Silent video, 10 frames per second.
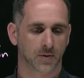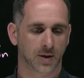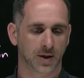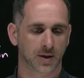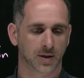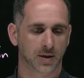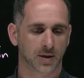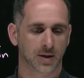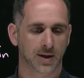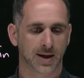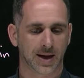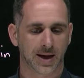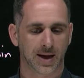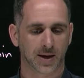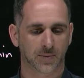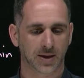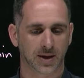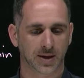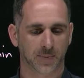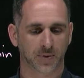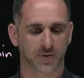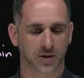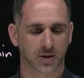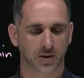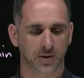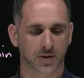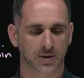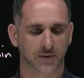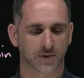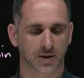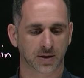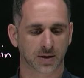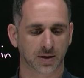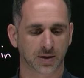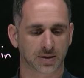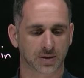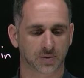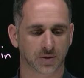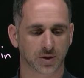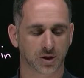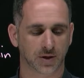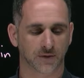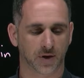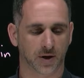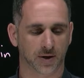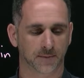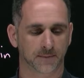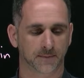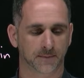All right, and we end up with the clearance of inulin is equal to GFR.